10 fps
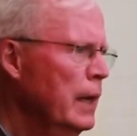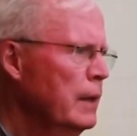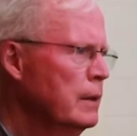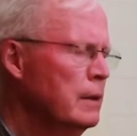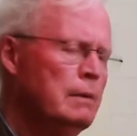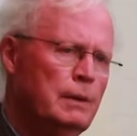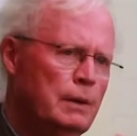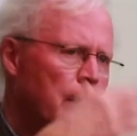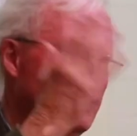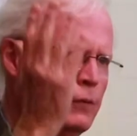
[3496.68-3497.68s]
And,
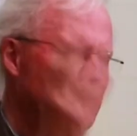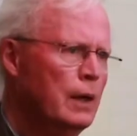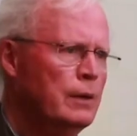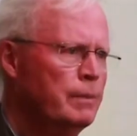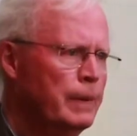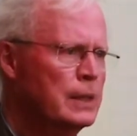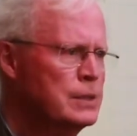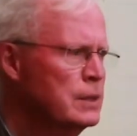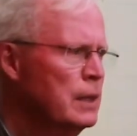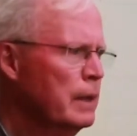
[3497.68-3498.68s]
you know, if you go to
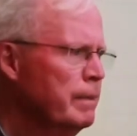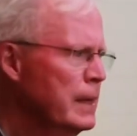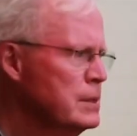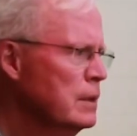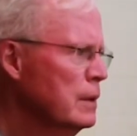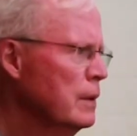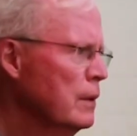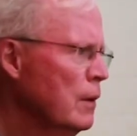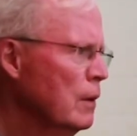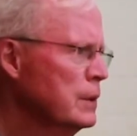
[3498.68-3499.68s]
places like Macedon
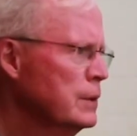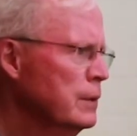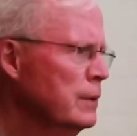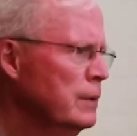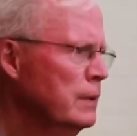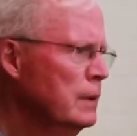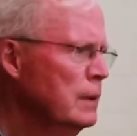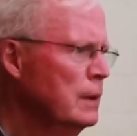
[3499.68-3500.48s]
and Cockatoo,